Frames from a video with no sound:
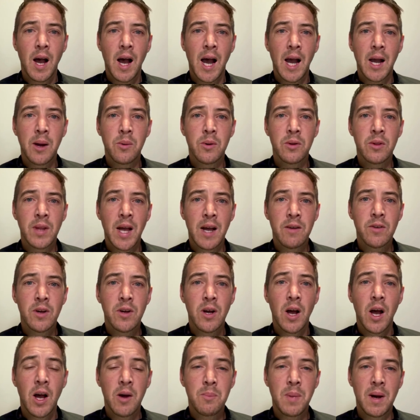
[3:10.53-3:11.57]
I will
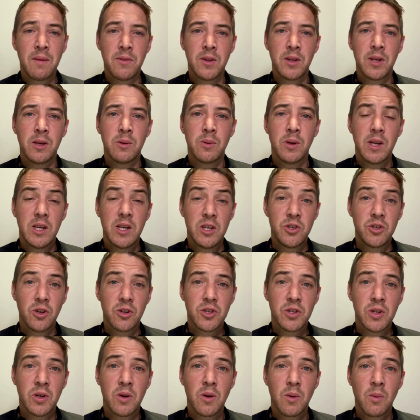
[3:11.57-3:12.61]
never abandon you. In
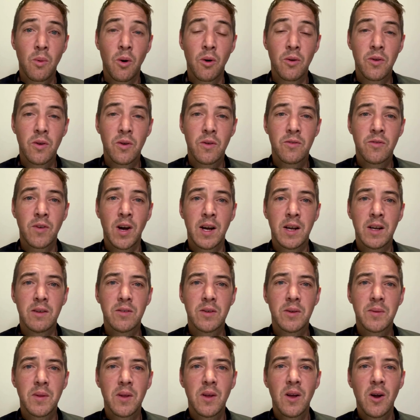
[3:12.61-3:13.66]
Joshua 1 5.